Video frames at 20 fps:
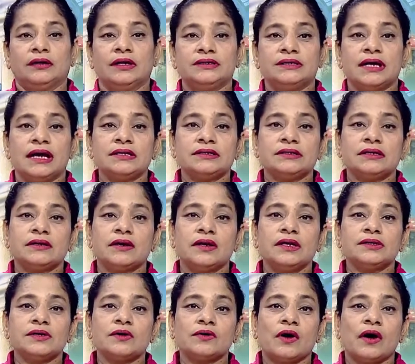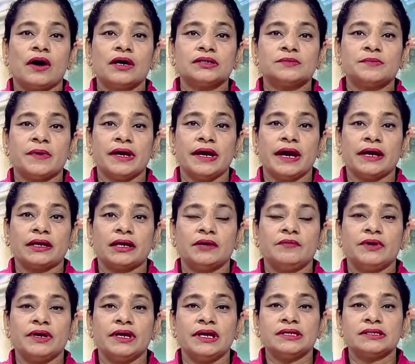Disaster also caused by
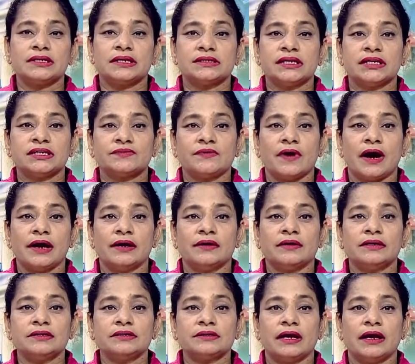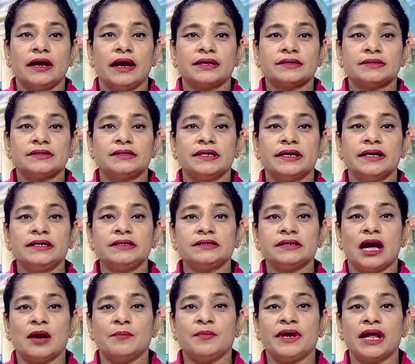activities such as fires,
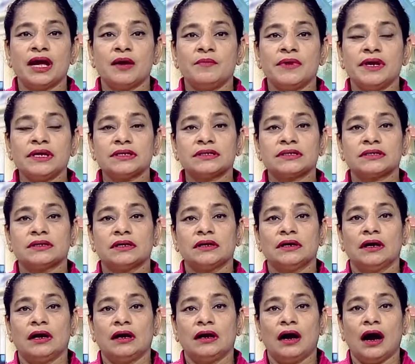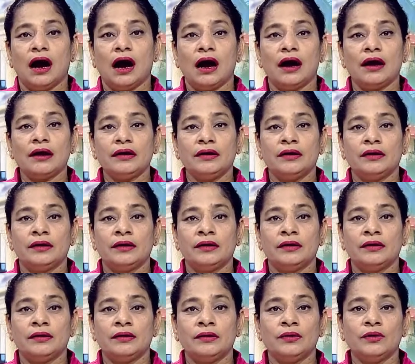accidents, epidemics are
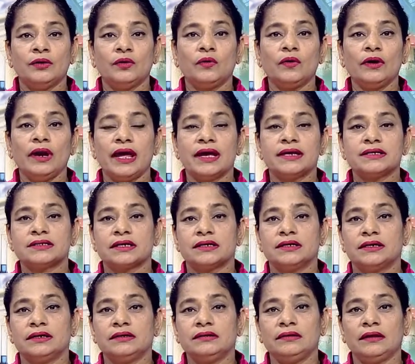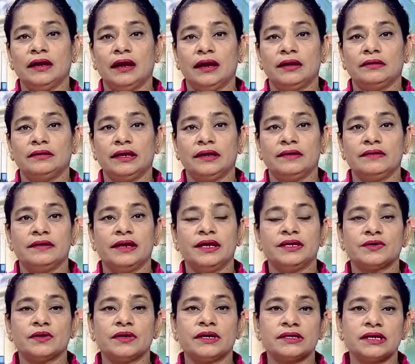no less sudden than
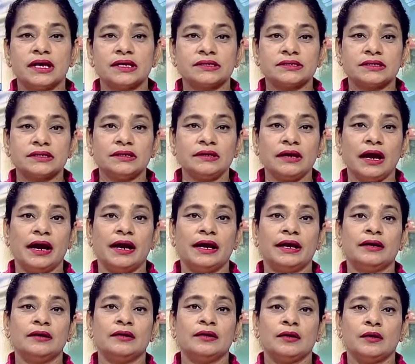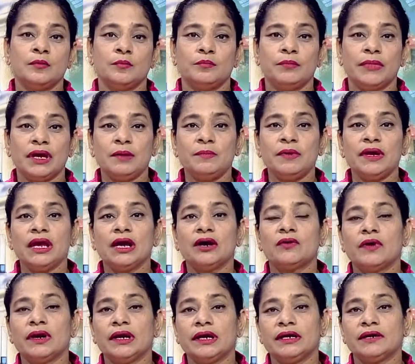natural disaster and may be
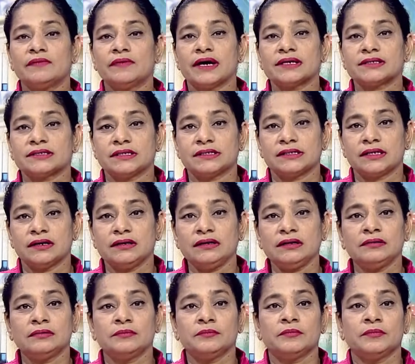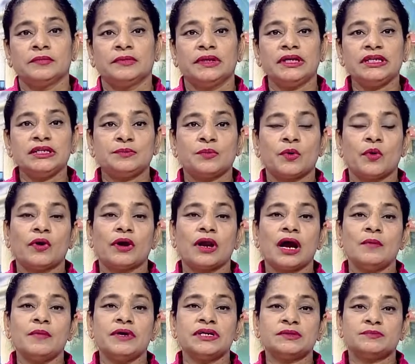equally devastating. This
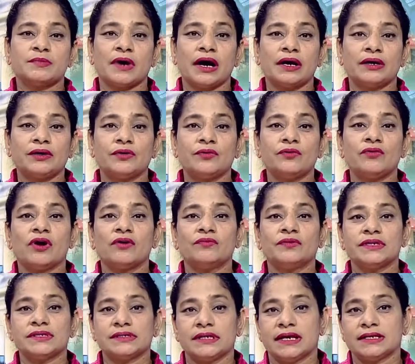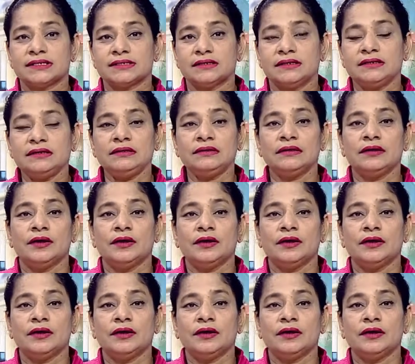program is part 2 of this lesson.